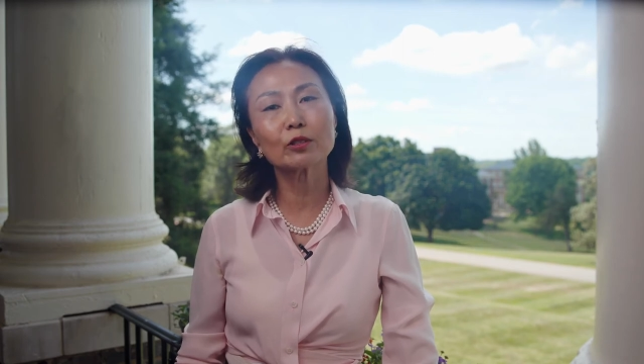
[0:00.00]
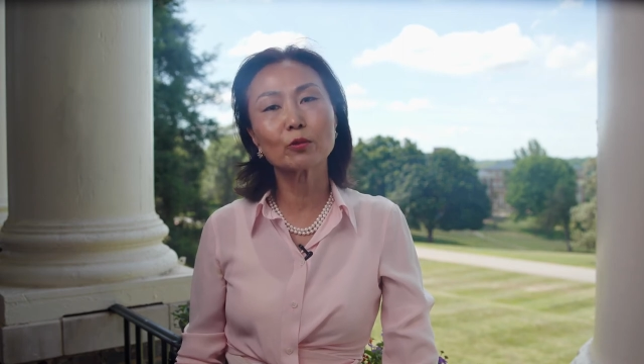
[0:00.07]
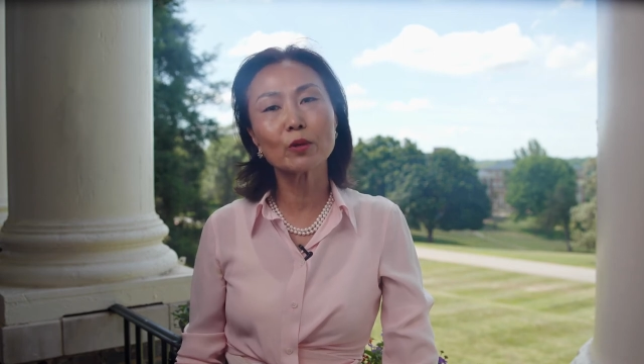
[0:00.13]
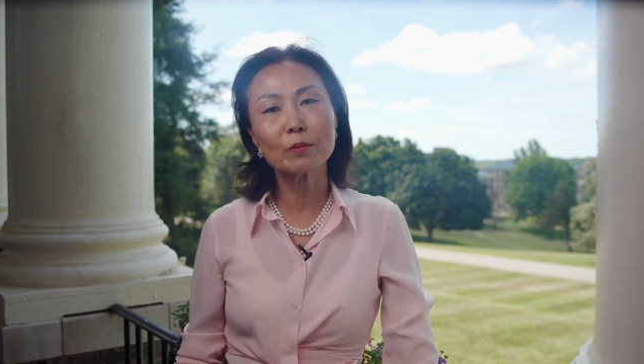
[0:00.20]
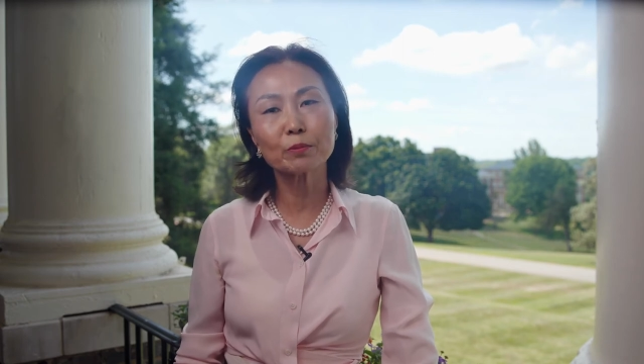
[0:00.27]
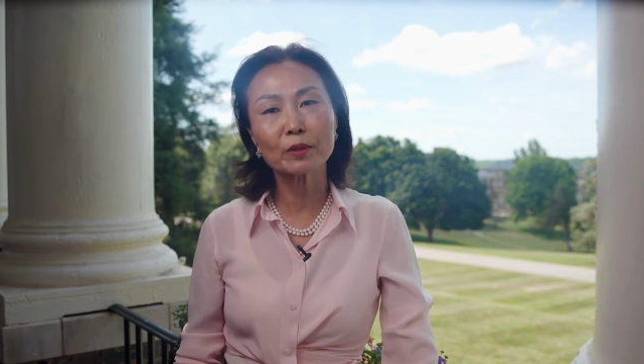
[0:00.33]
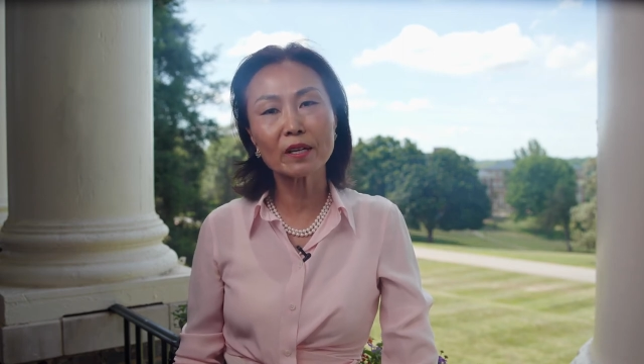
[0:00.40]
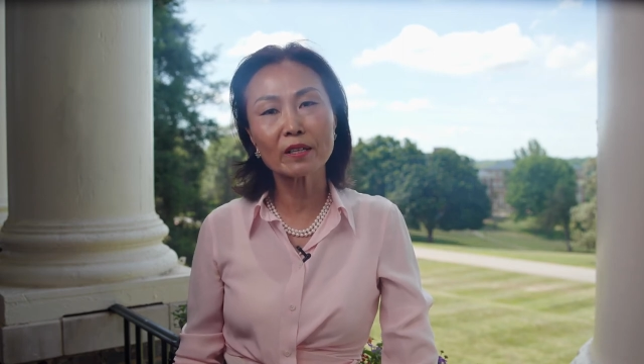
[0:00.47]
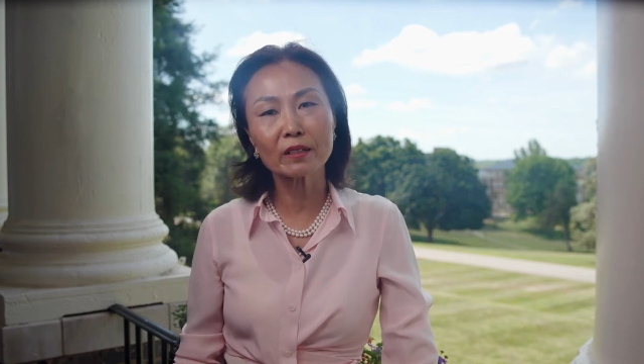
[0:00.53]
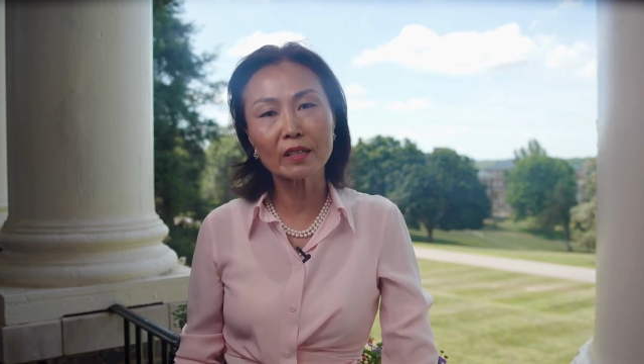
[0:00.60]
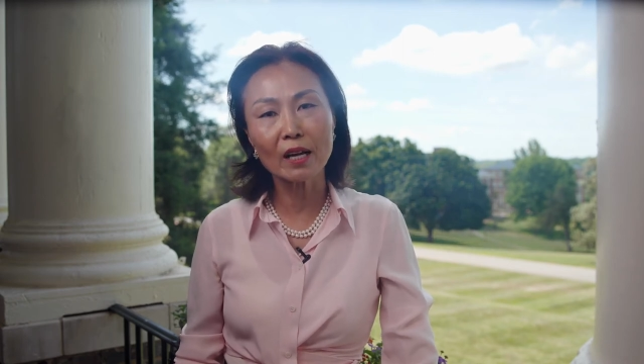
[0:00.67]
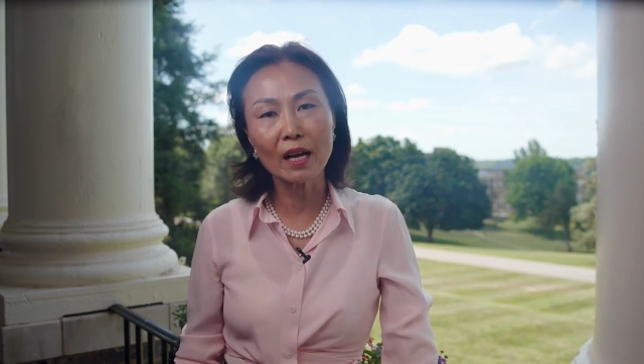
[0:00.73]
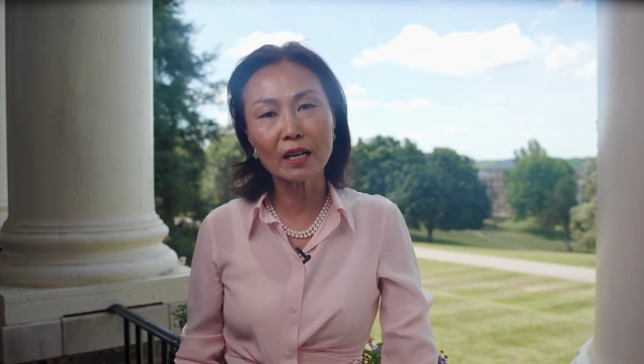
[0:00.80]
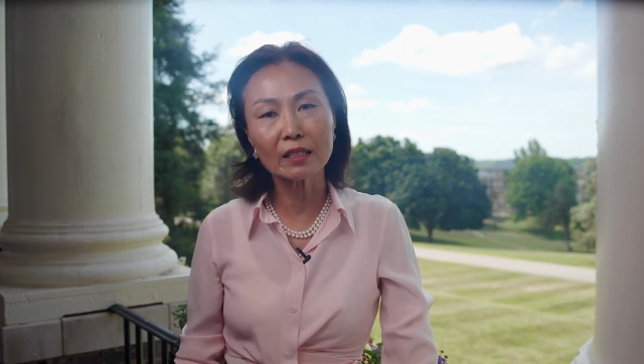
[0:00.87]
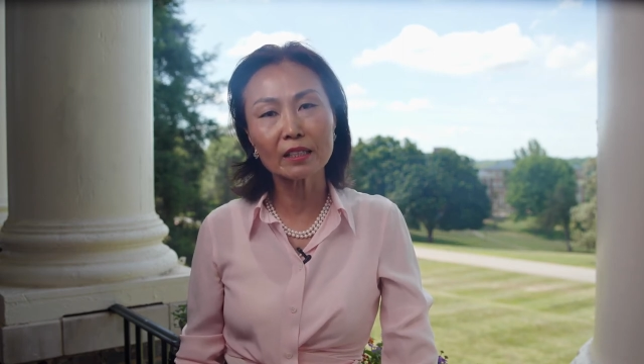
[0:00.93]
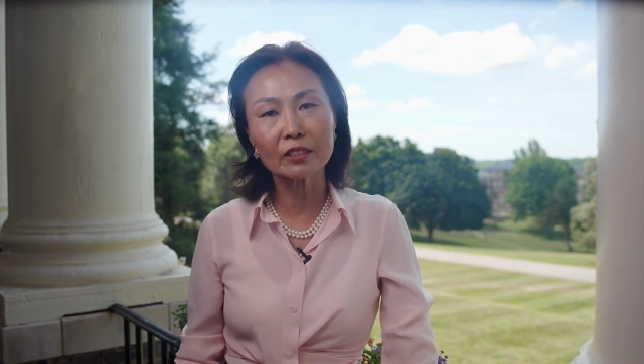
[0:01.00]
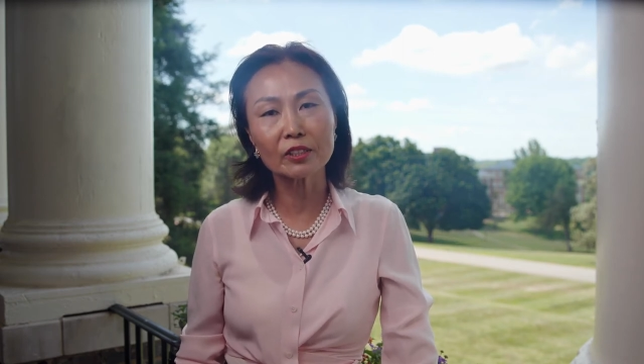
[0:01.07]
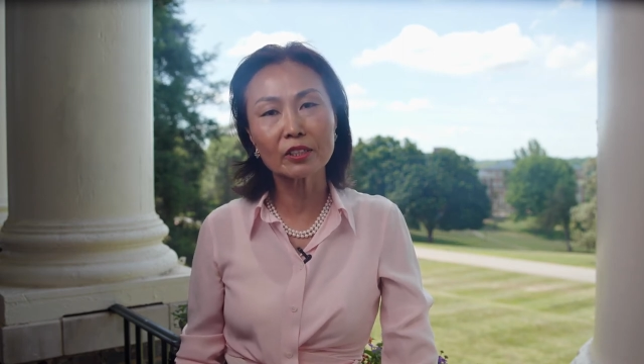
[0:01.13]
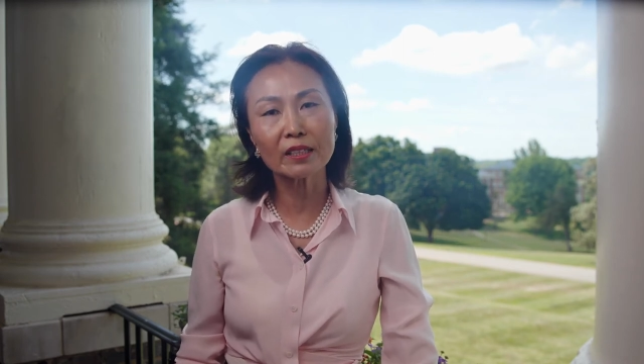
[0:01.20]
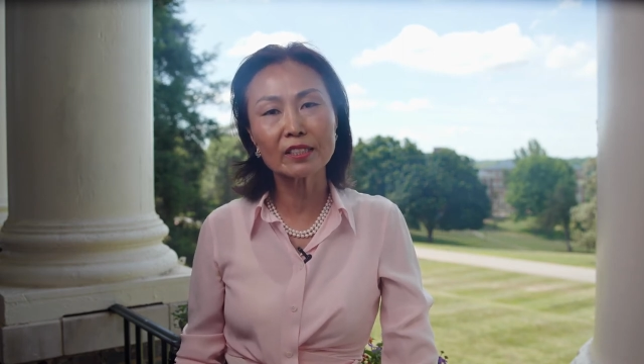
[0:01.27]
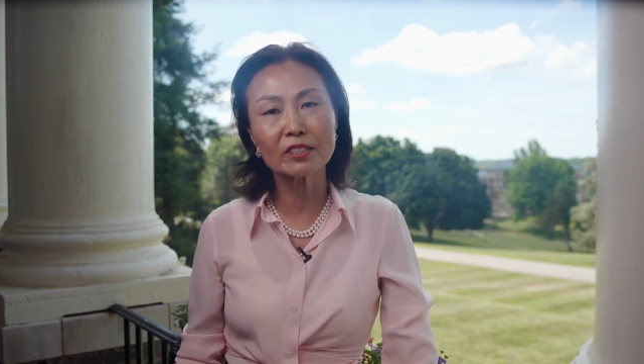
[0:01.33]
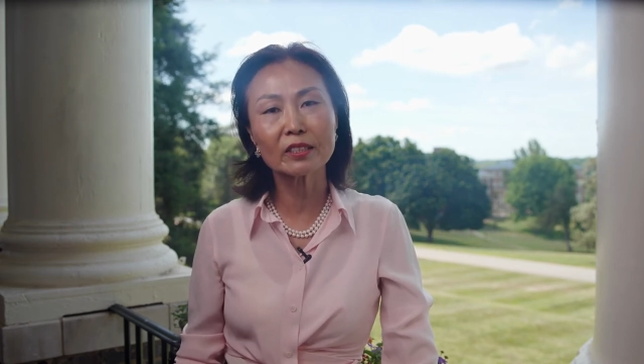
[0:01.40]
Sweet Briar
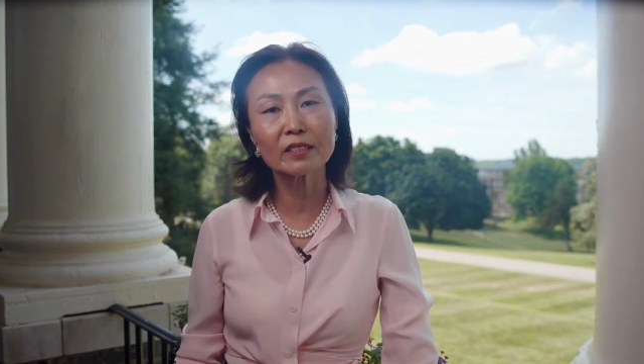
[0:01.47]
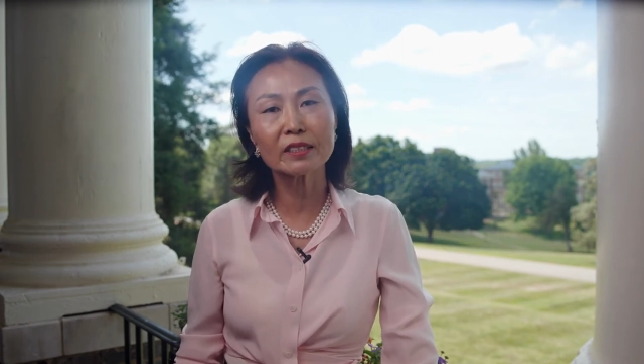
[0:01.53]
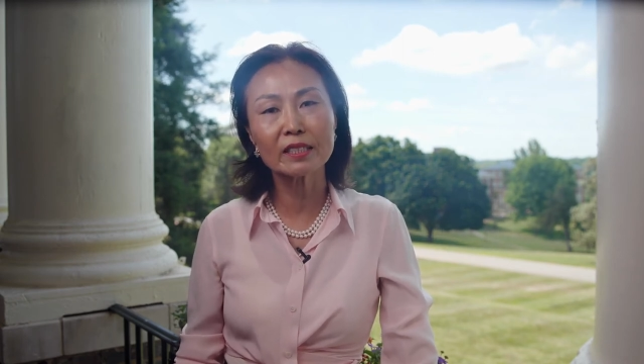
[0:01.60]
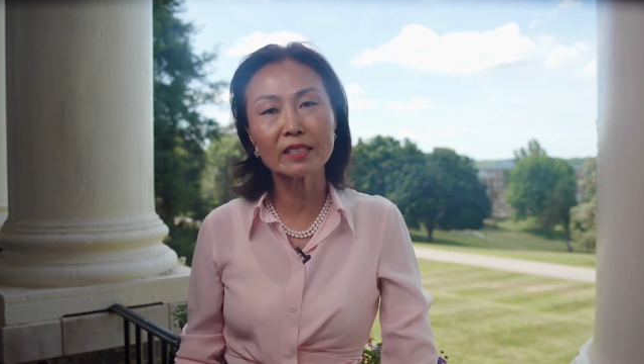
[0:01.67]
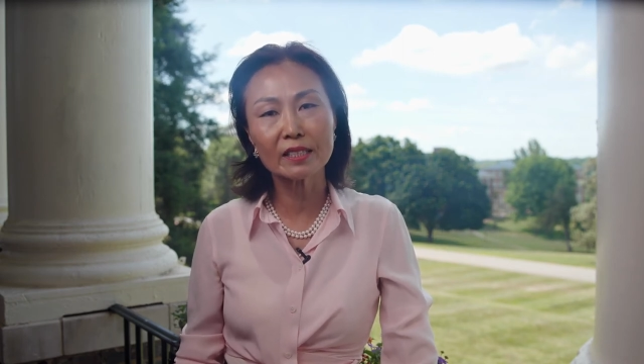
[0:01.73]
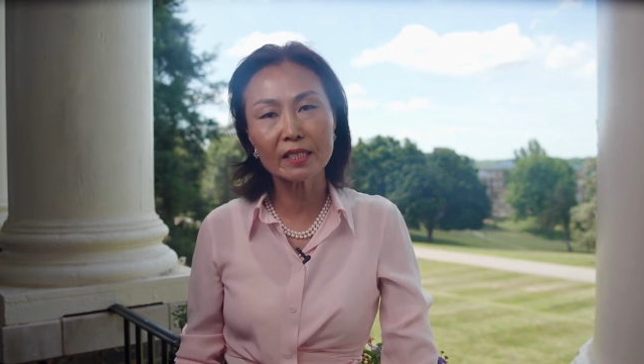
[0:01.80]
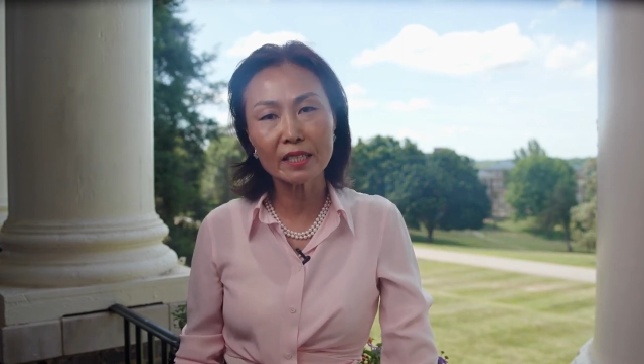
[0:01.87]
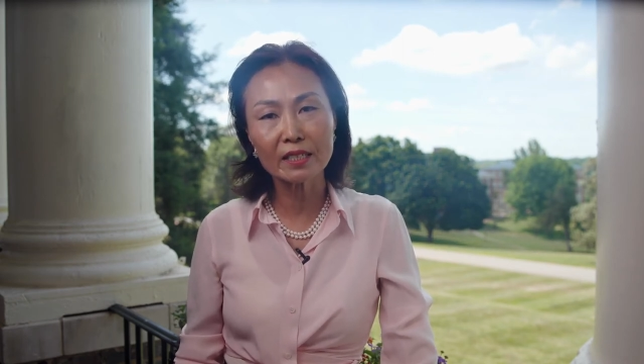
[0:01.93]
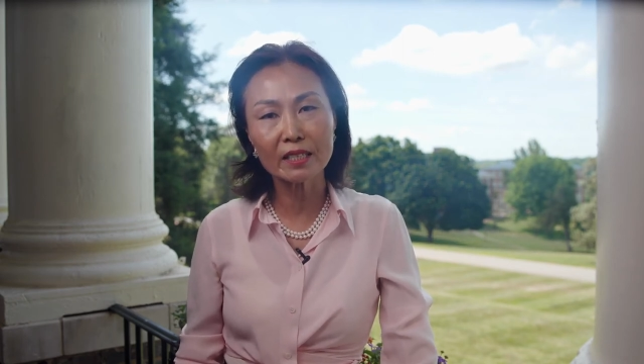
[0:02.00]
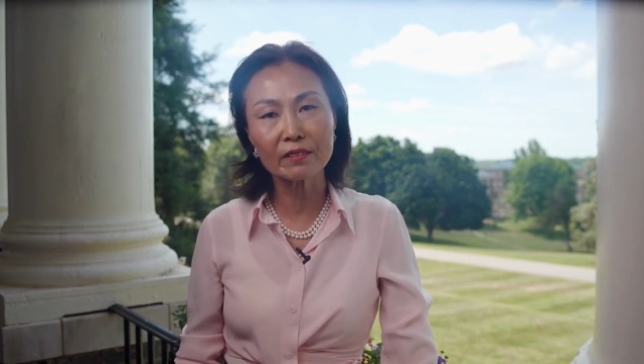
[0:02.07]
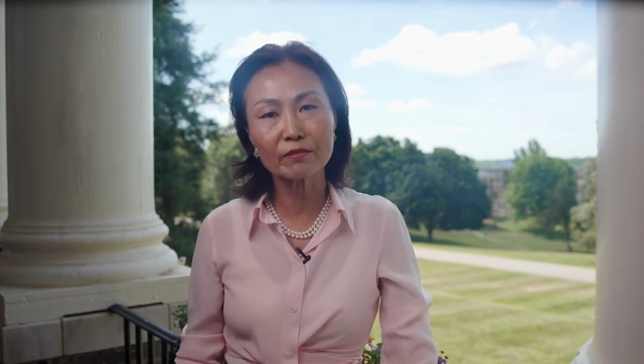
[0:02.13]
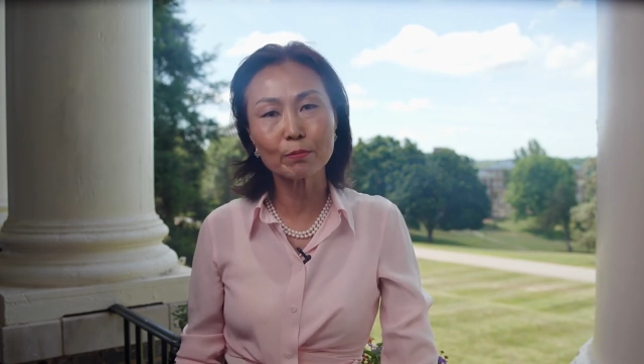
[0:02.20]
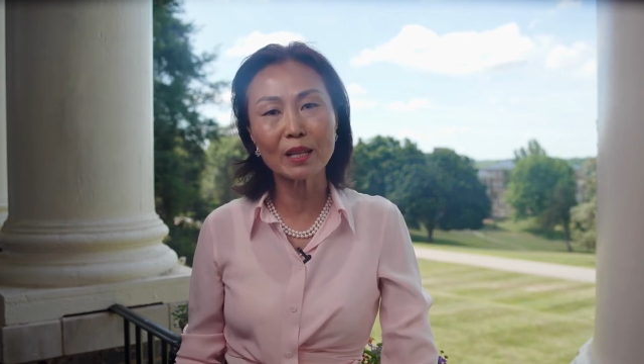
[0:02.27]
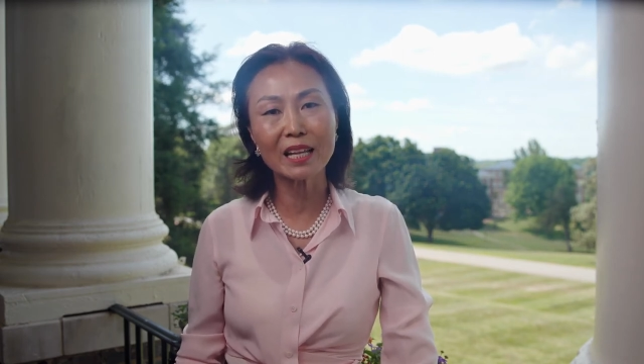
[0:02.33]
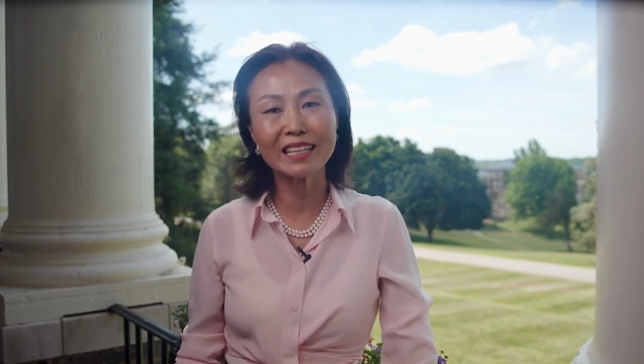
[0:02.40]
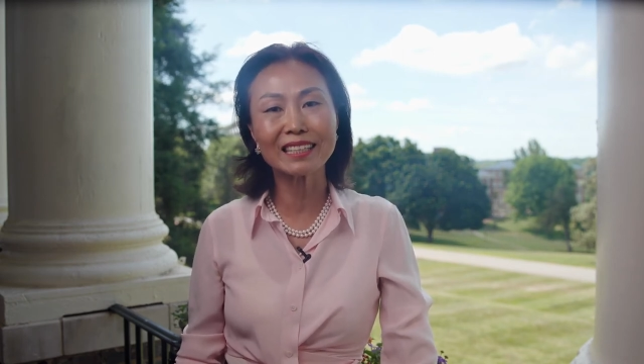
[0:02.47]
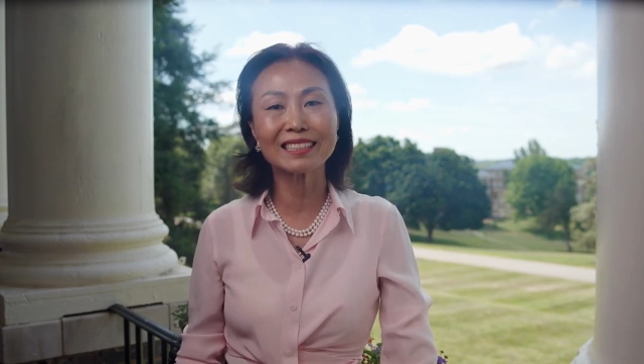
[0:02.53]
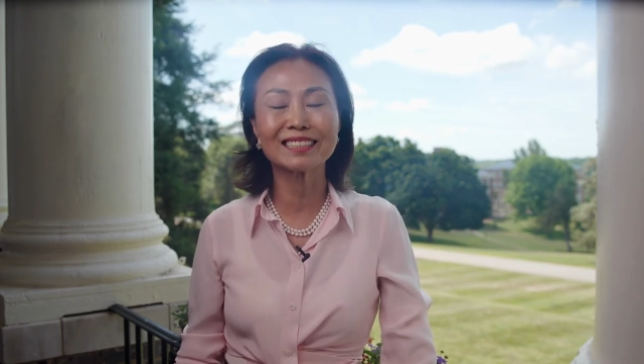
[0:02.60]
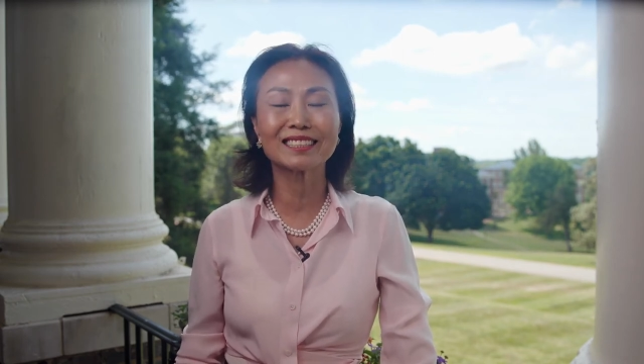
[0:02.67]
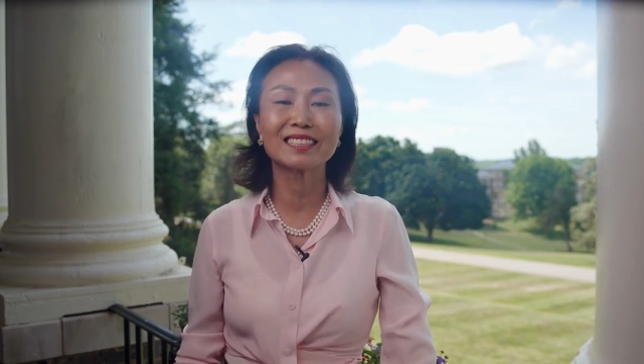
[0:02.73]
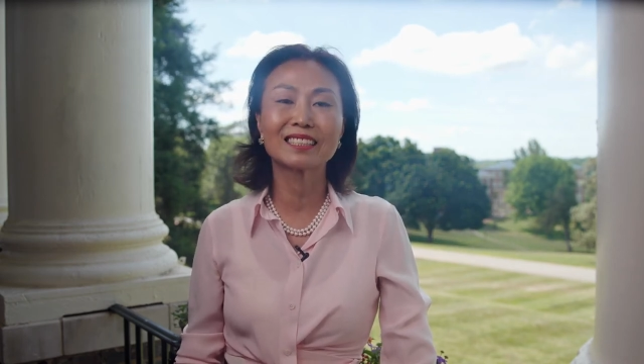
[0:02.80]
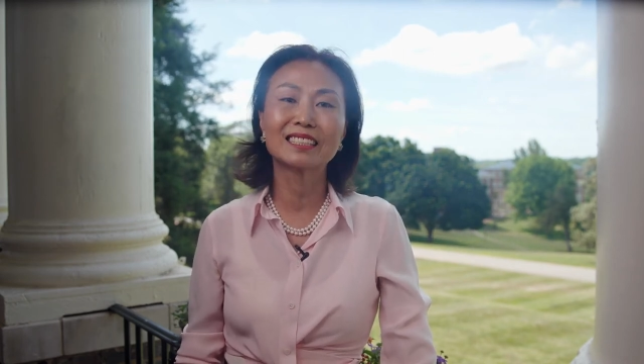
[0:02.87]
College is a distinctive
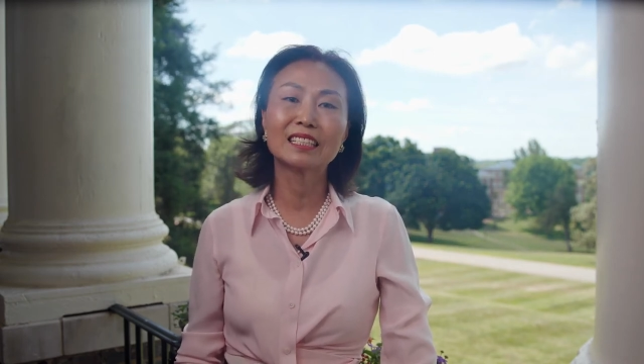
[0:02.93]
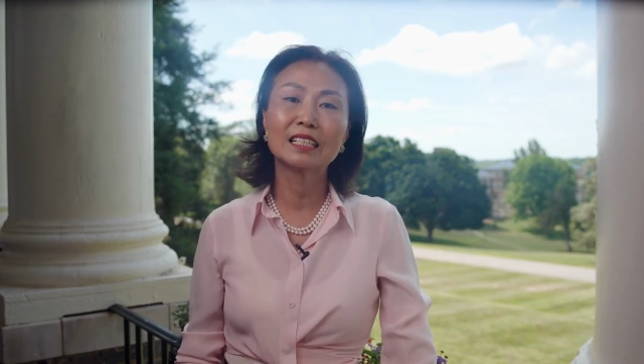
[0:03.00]
place.